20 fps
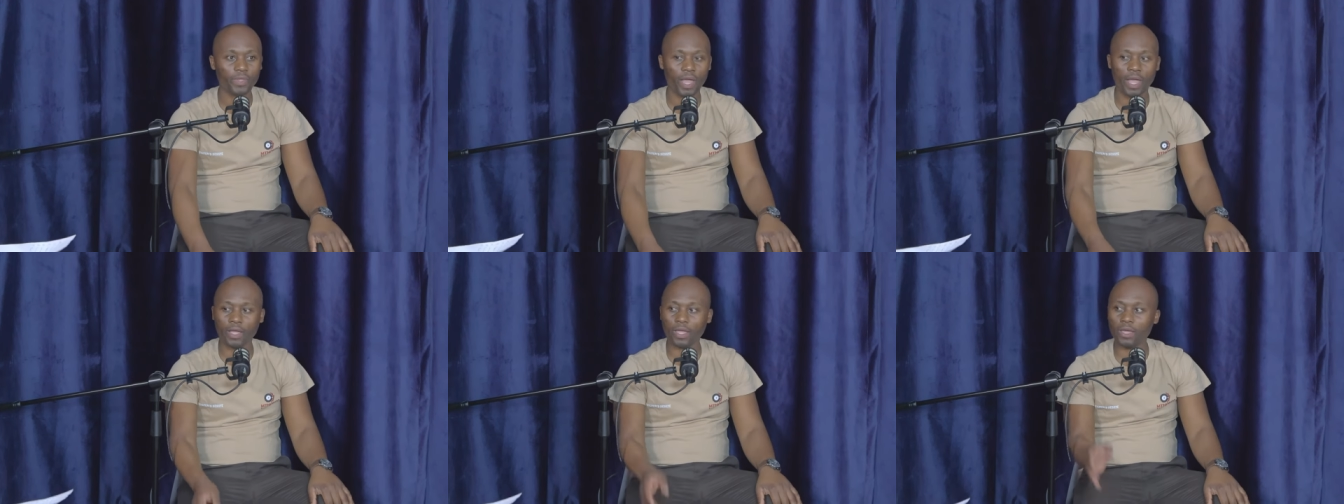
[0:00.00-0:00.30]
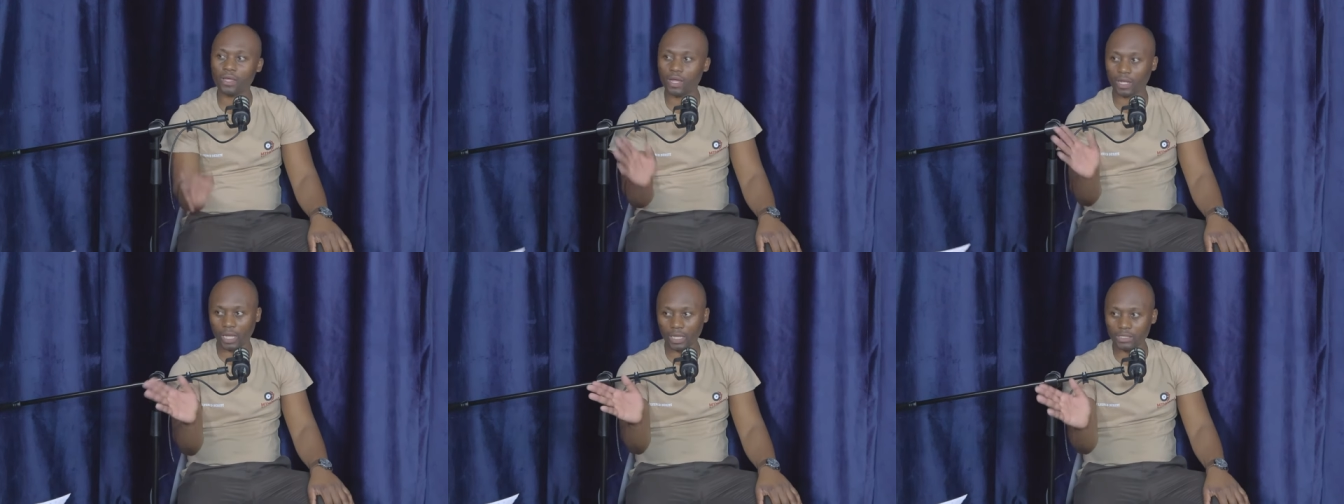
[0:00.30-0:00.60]
I
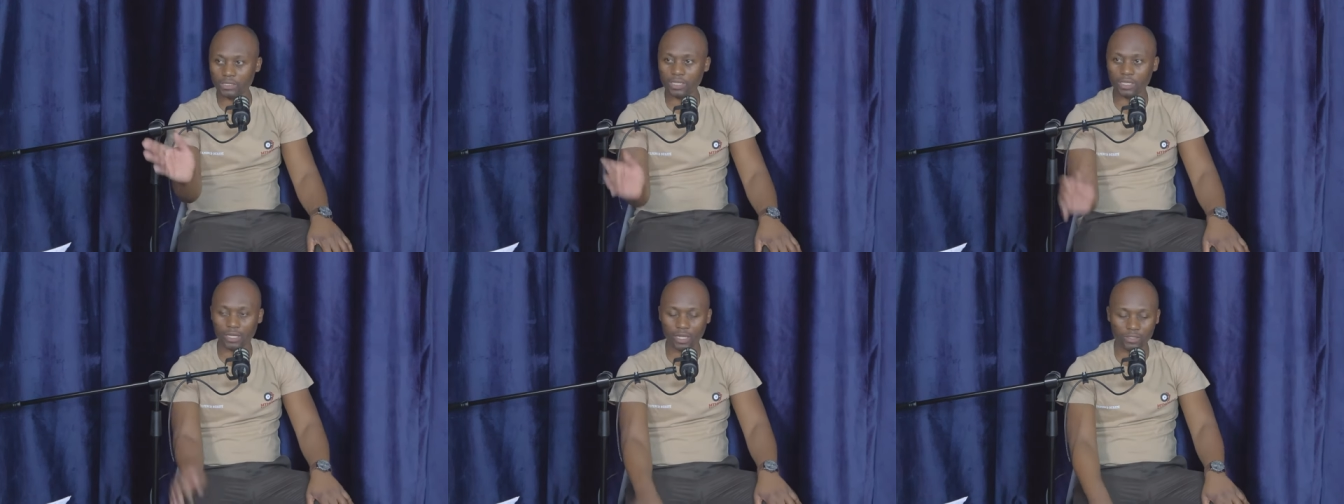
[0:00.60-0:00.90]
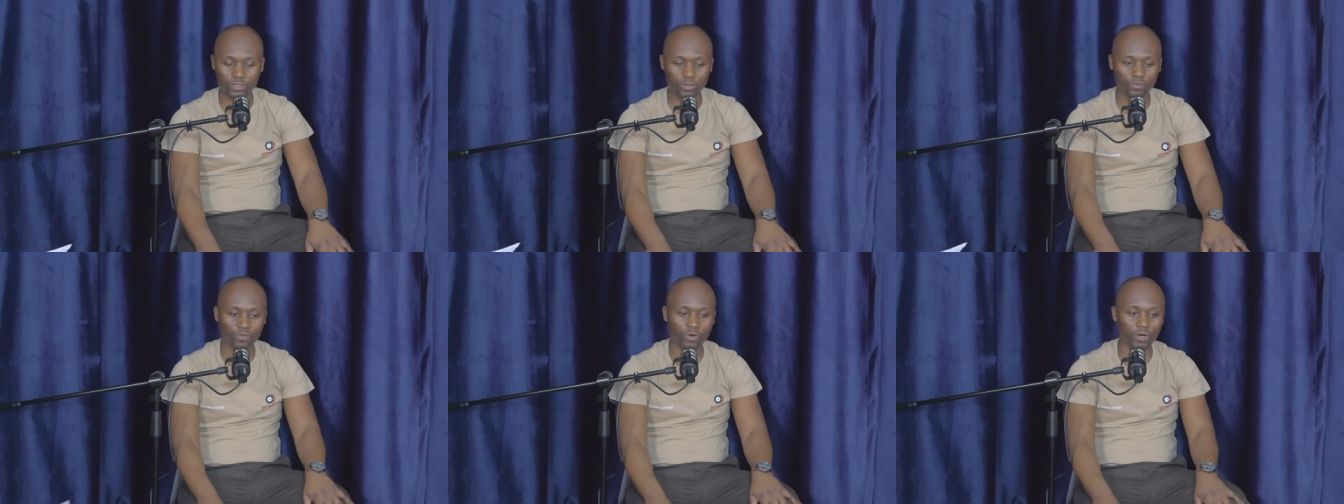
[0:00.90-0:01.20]
can I can see
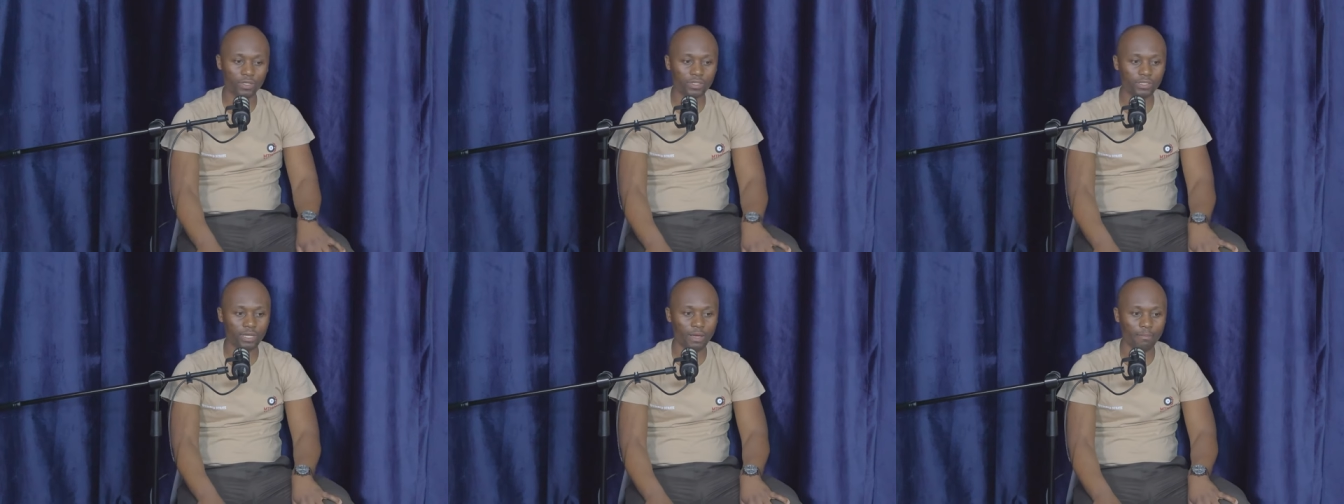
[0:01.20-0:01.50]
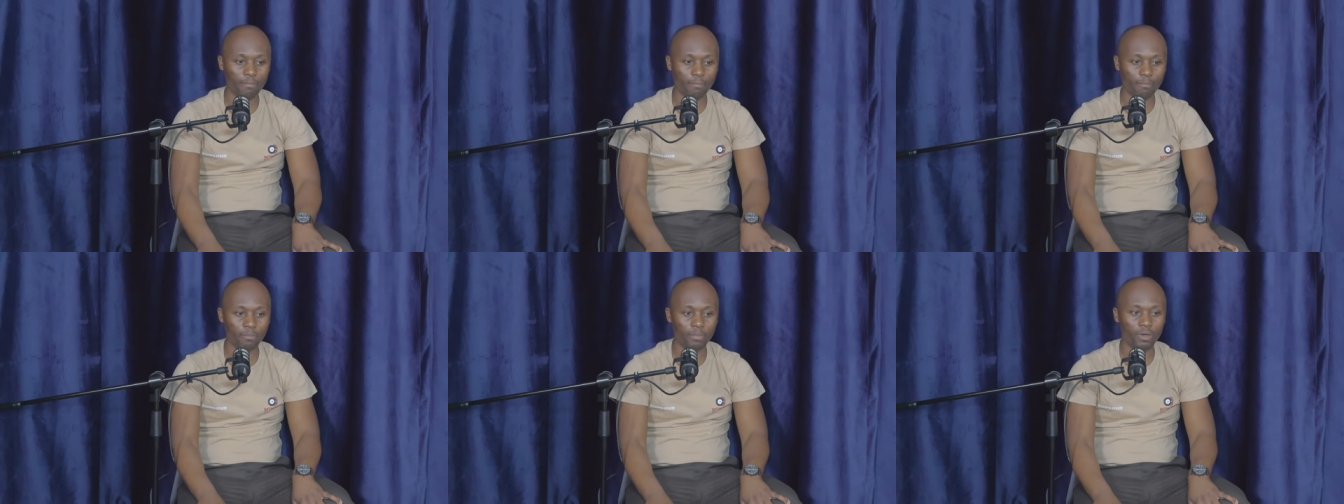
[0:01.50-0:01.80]
that you've got
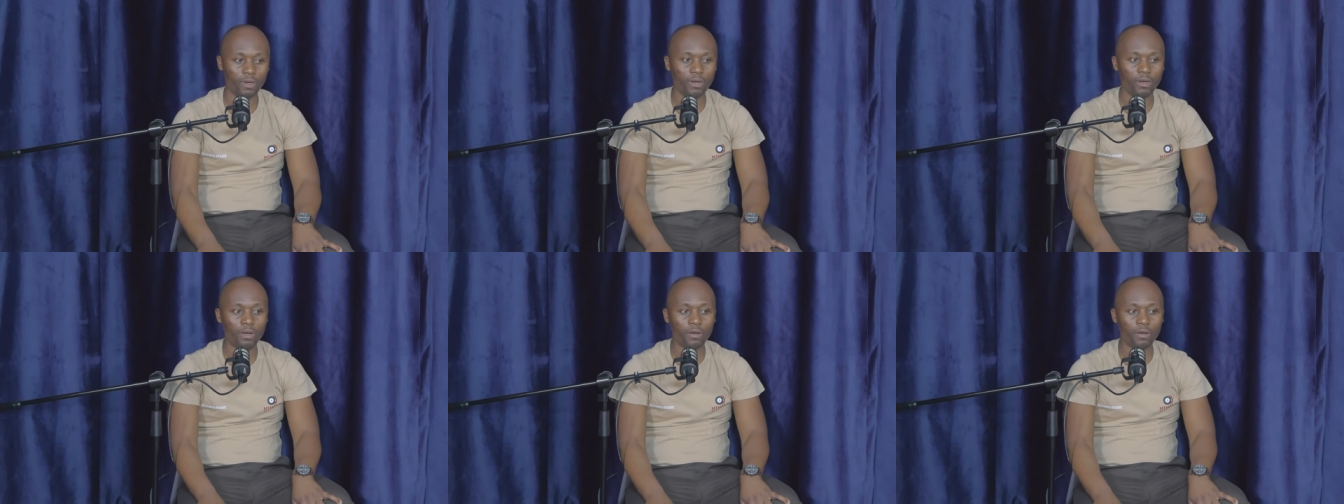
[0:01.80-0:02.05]
some